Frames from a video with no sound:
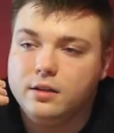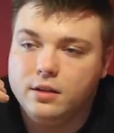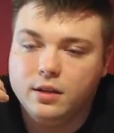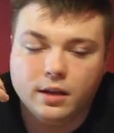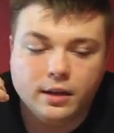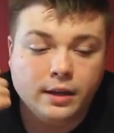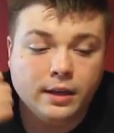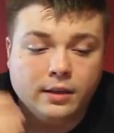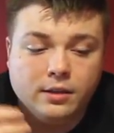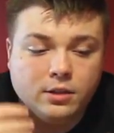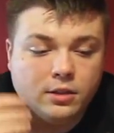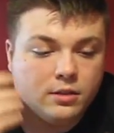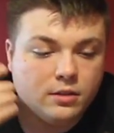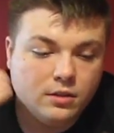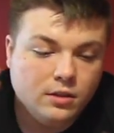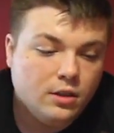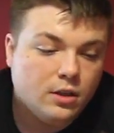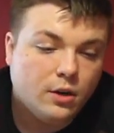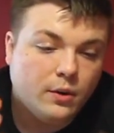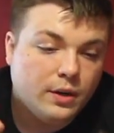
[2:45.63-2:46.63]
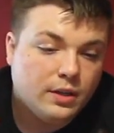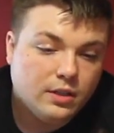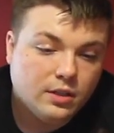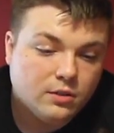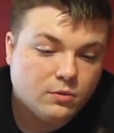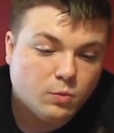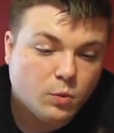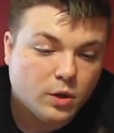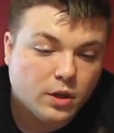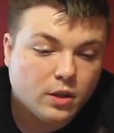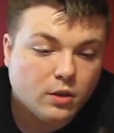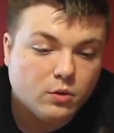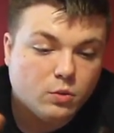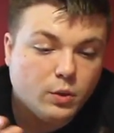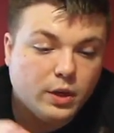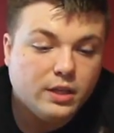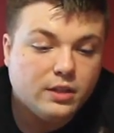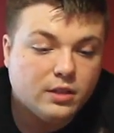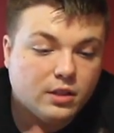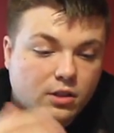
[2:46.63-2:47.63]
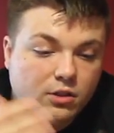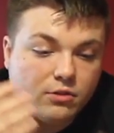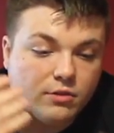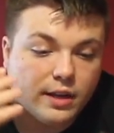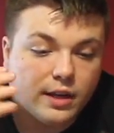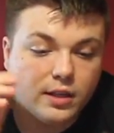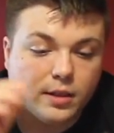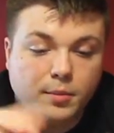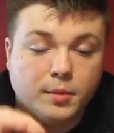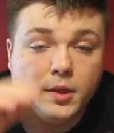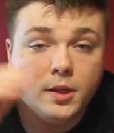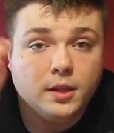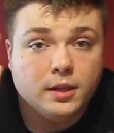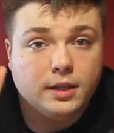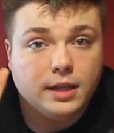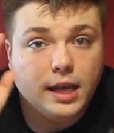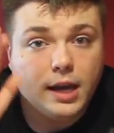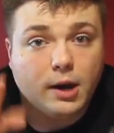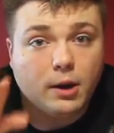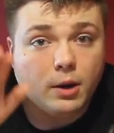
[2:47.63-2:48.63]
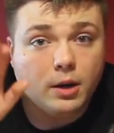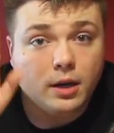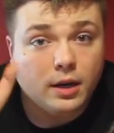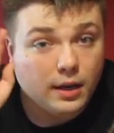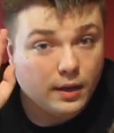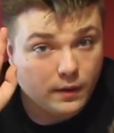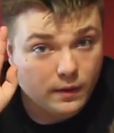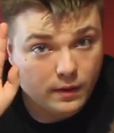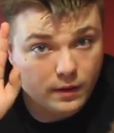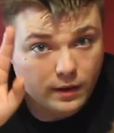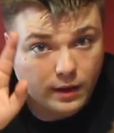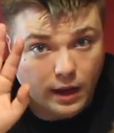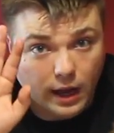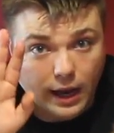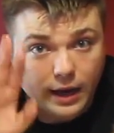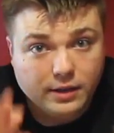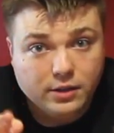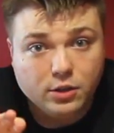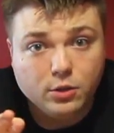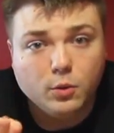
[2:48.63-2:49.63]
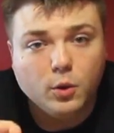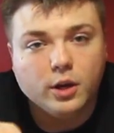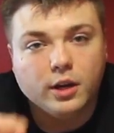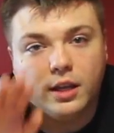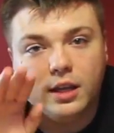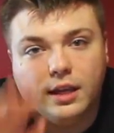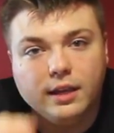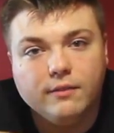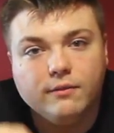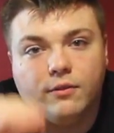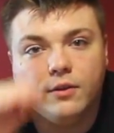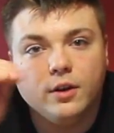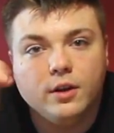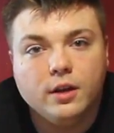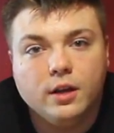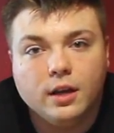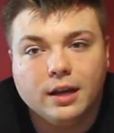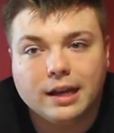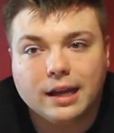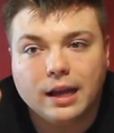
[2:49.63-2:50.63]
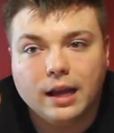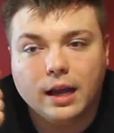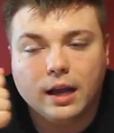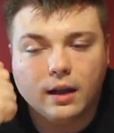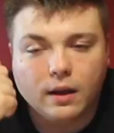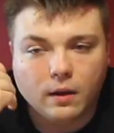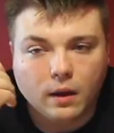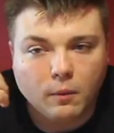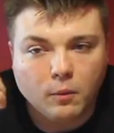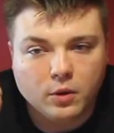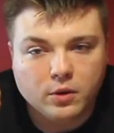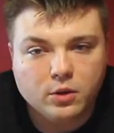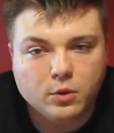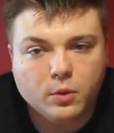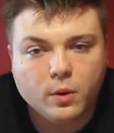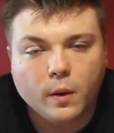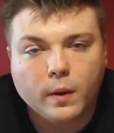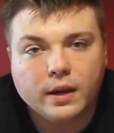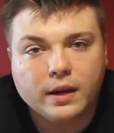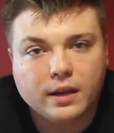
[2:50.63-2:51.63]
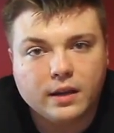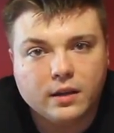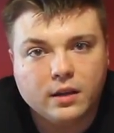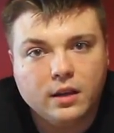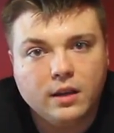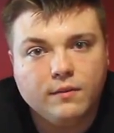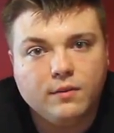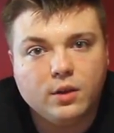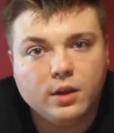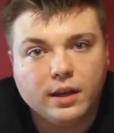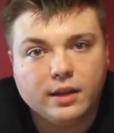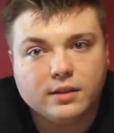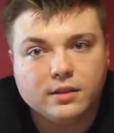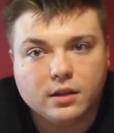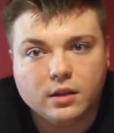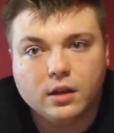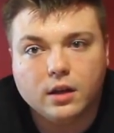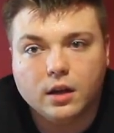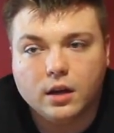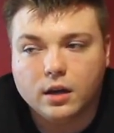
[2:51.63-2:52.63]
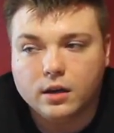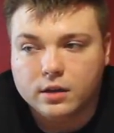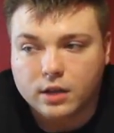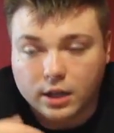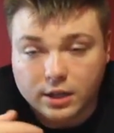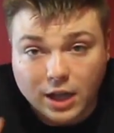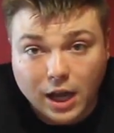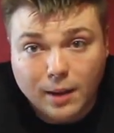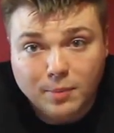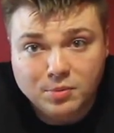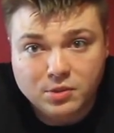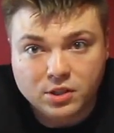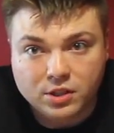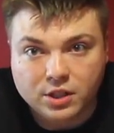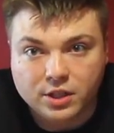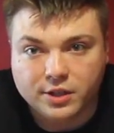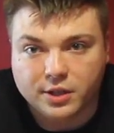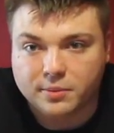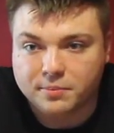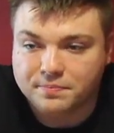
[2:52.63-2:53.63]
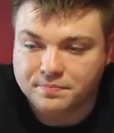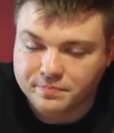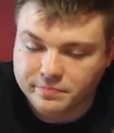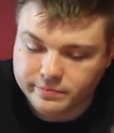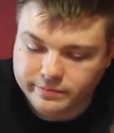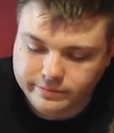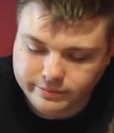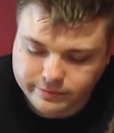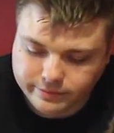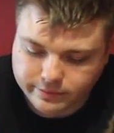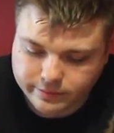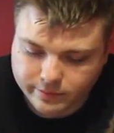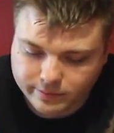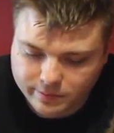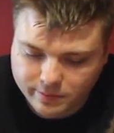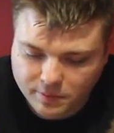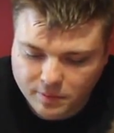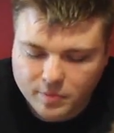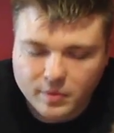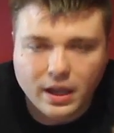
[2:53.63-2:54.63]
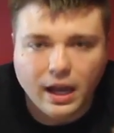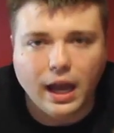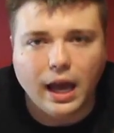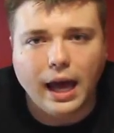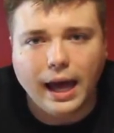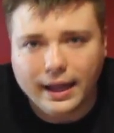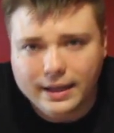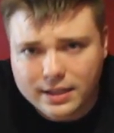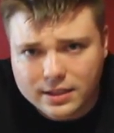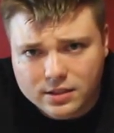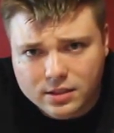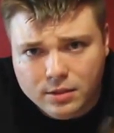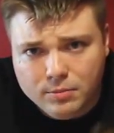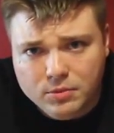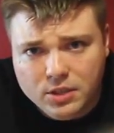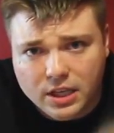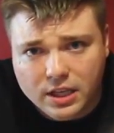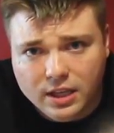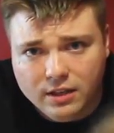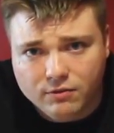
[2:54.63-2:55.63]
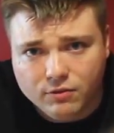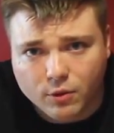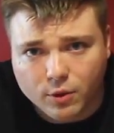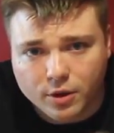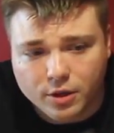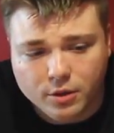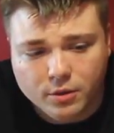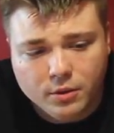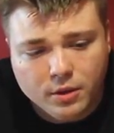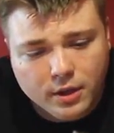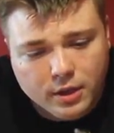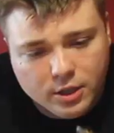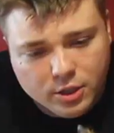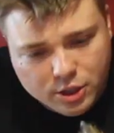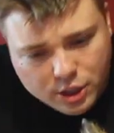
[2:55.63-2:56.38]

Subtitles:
It just, you know, it's just one of those ways to distract them. Now, I want to give you guys an option here. I did some digging for you.